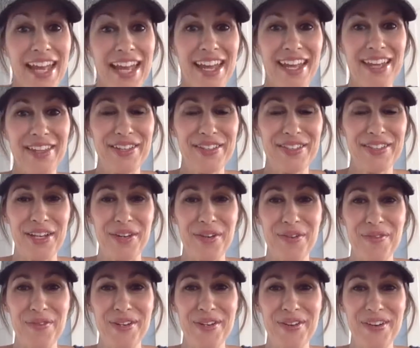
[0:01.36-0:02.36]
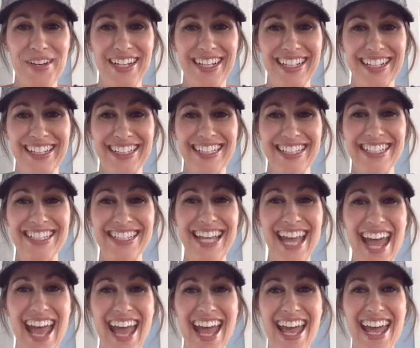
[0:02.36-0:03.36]
It looks like we're recording.
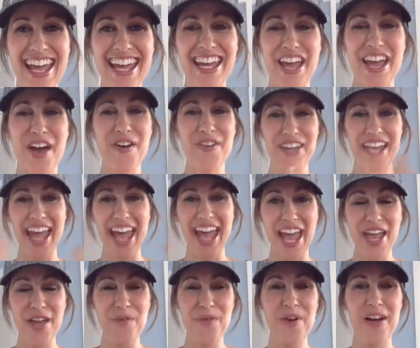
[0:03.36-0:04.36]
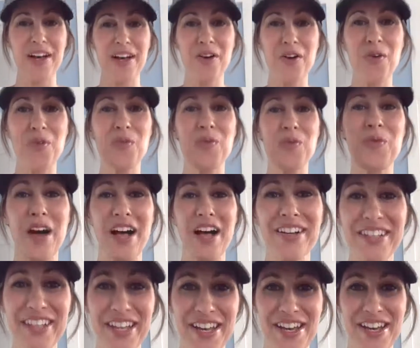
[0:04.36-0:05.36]
Yay! Okay, well,
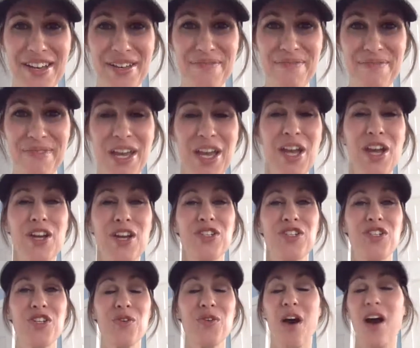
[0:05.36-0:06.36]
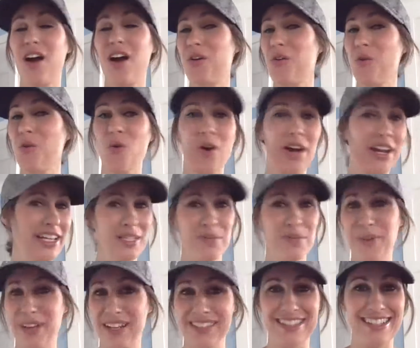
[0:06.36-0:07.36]
welcome to our What is
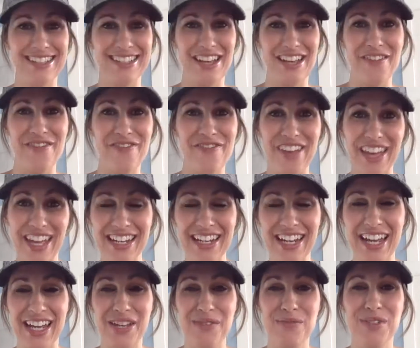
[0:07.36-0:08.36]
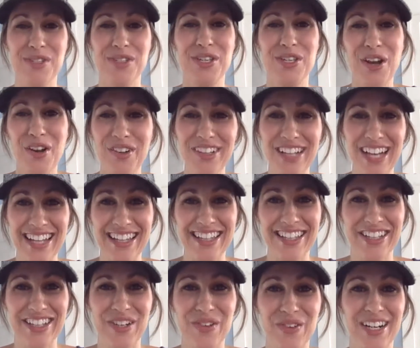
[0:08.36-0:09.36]
Plexus event. I am so glad
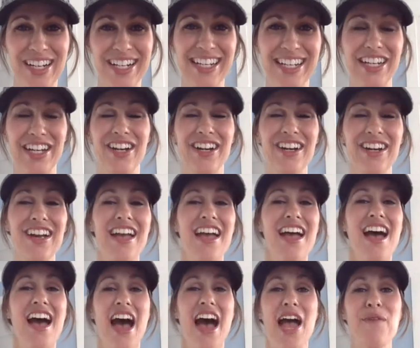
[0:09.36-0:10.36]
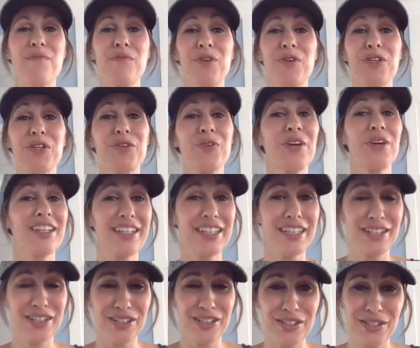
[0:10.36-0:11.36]
that you are here. I'm going to quickly
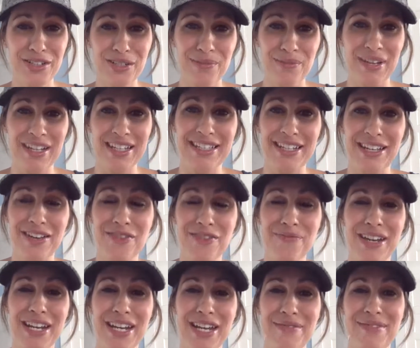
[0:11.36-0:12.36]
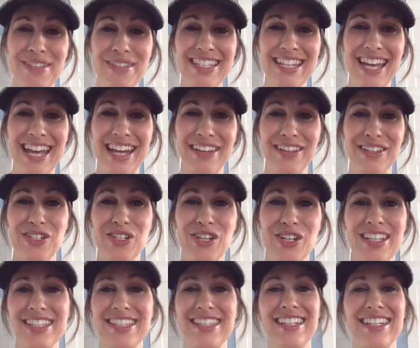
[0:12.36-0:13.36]
introduce myself. My name is Natalie
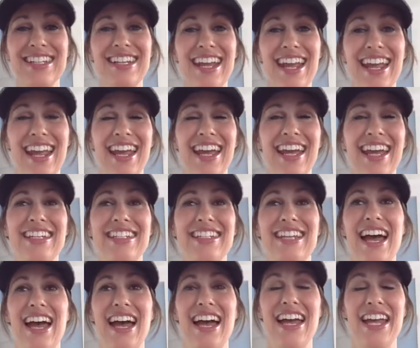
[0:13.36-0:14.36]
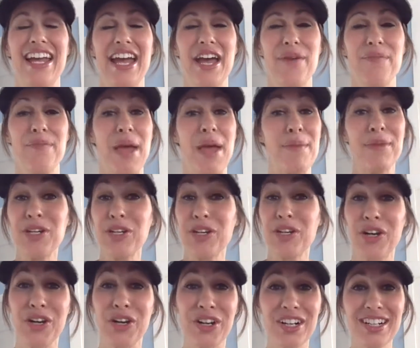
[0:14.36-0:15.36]
Johnson, and I am, am a
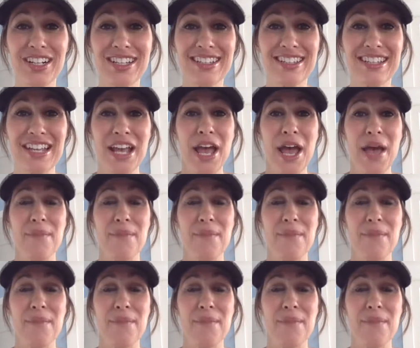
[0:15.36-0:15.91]
nurse.